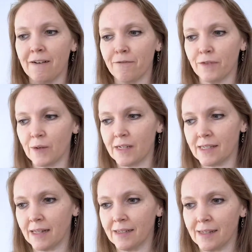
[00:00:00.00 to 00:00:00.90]
And
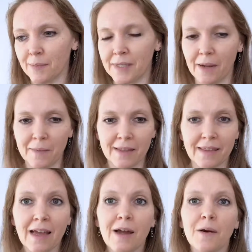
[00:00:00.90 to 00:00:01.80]
Florizel is upset
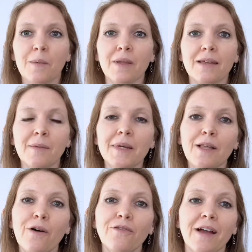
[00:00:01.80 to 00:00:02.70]
with
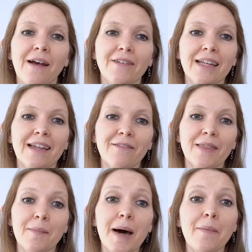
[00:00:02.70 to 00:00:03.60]
Camillo for having
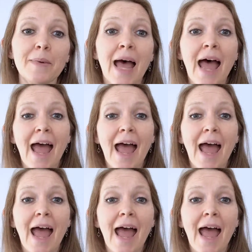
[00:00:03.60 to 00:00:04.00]
given them up.